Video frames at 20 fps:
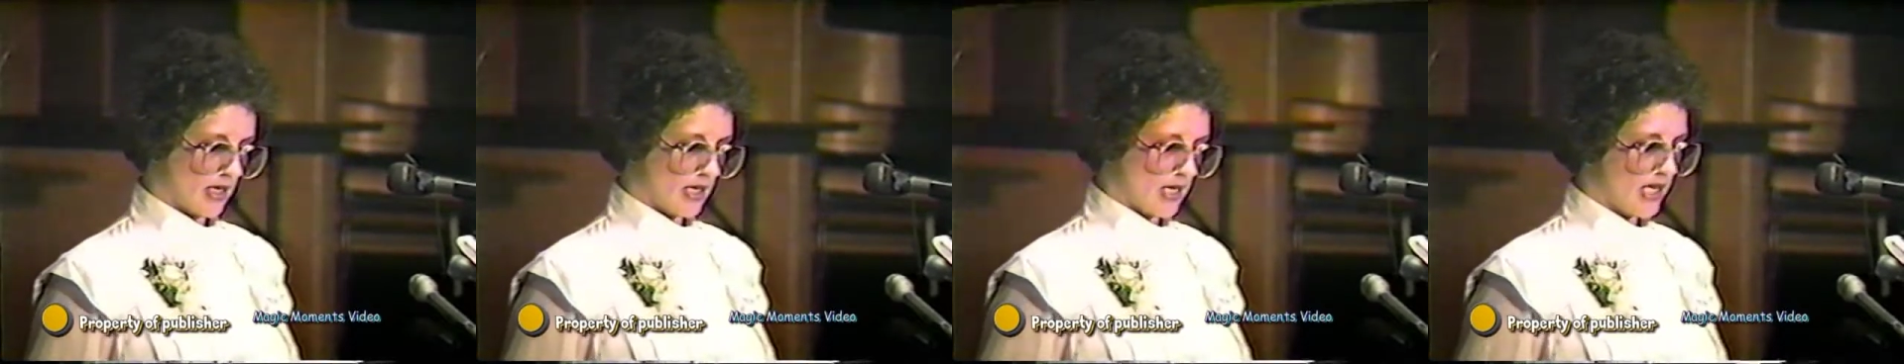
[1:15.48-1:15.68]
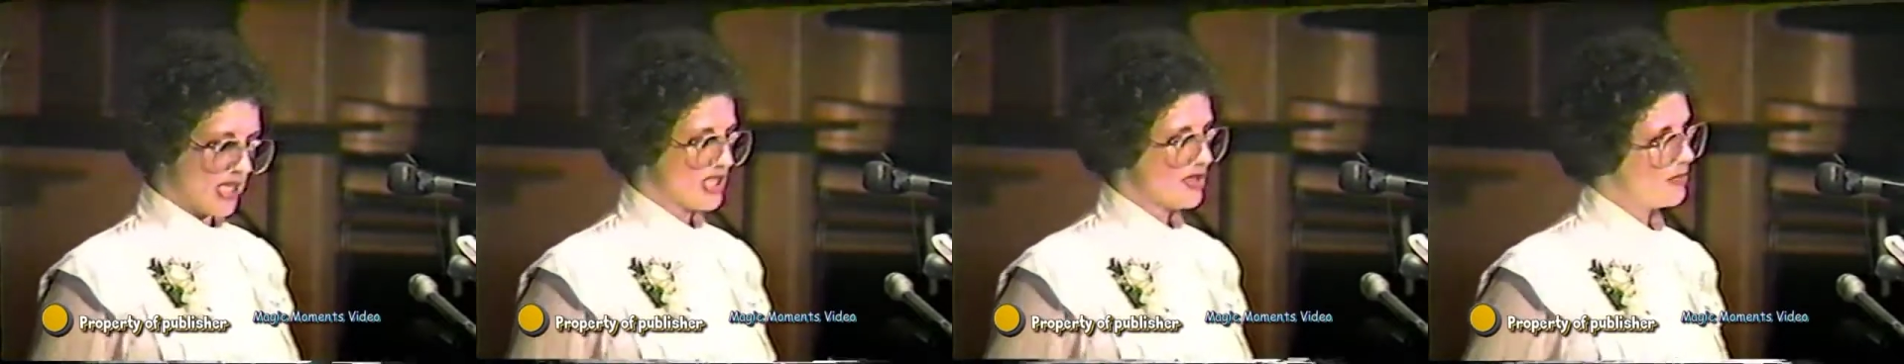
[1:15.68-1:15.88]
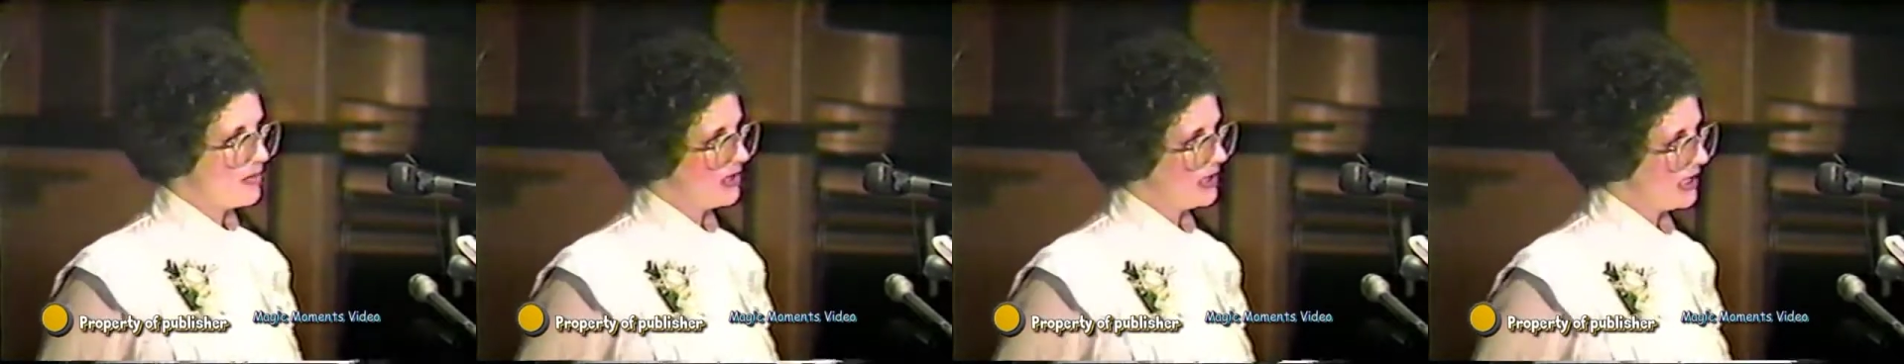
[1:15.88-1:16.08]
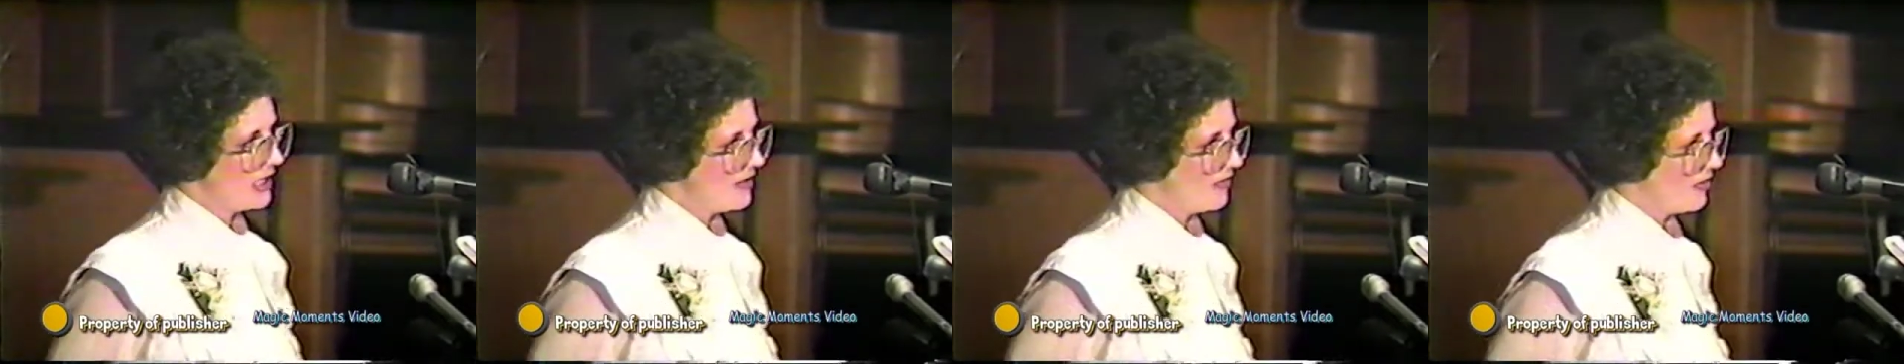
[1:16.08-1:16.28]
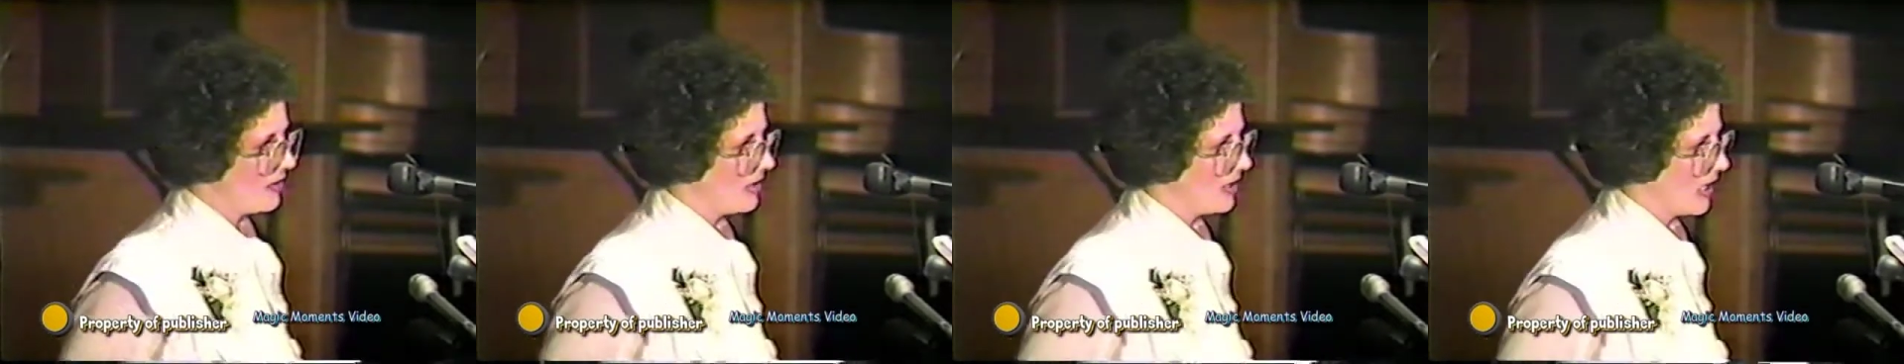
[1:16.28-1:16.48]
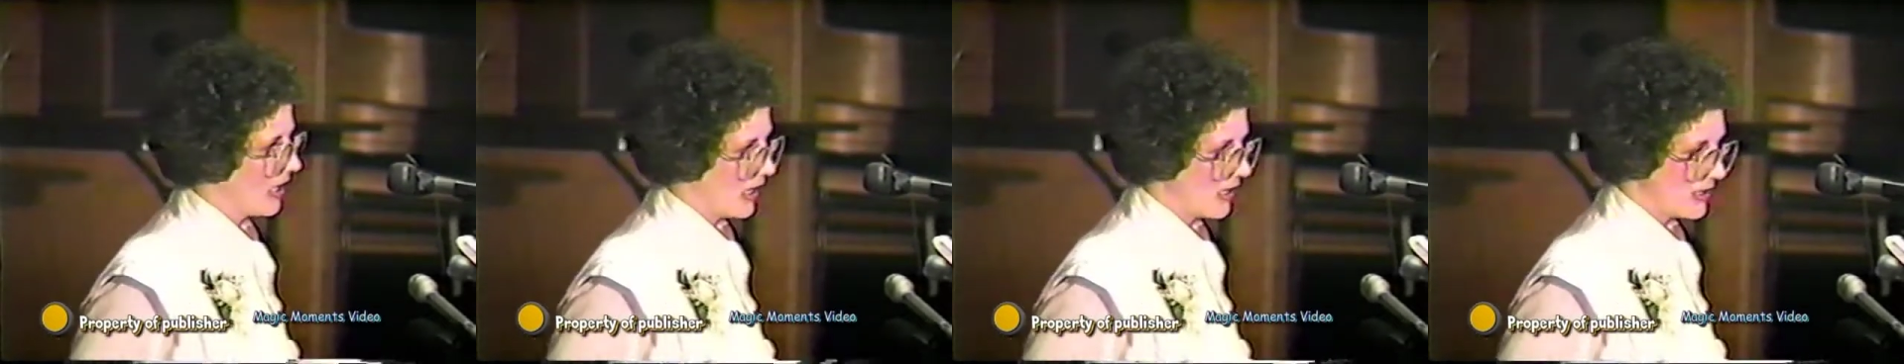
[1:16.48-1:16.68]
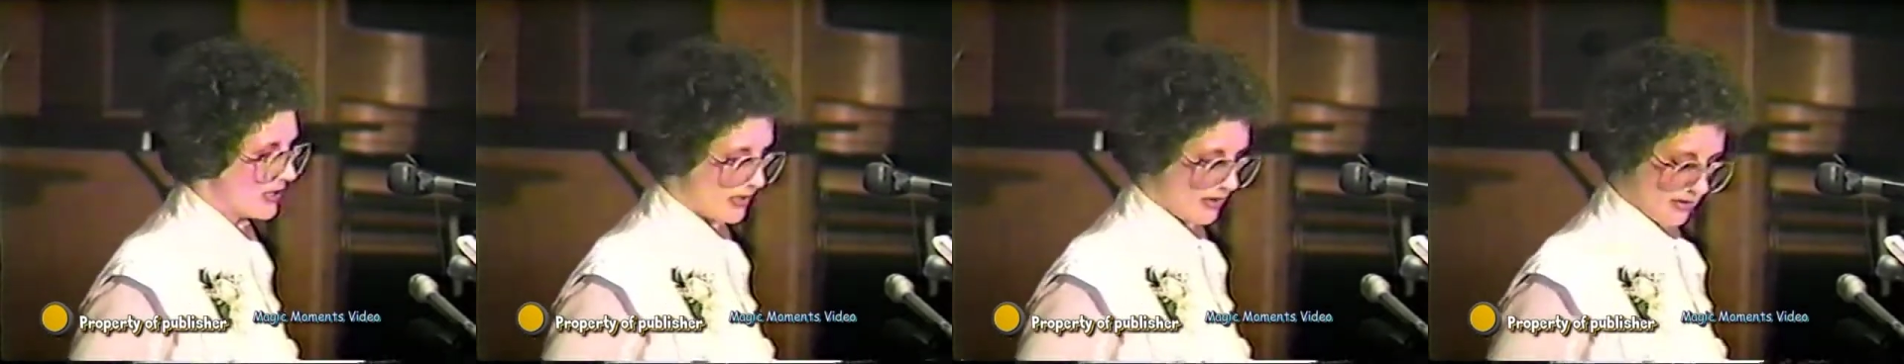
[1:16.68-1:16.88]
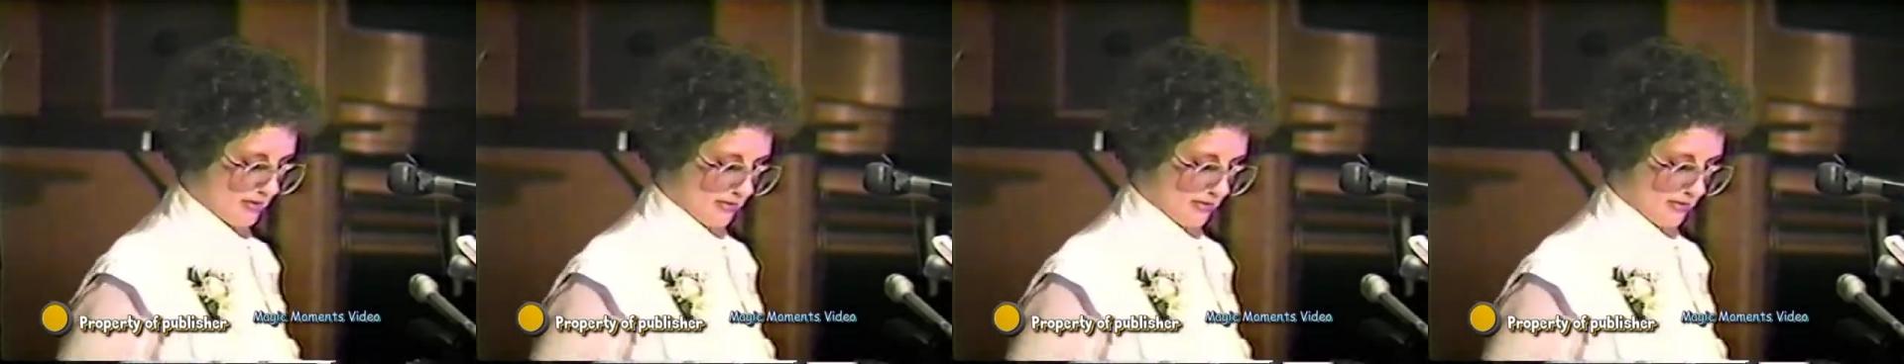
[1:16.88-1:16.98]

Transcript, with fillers: His belief in that,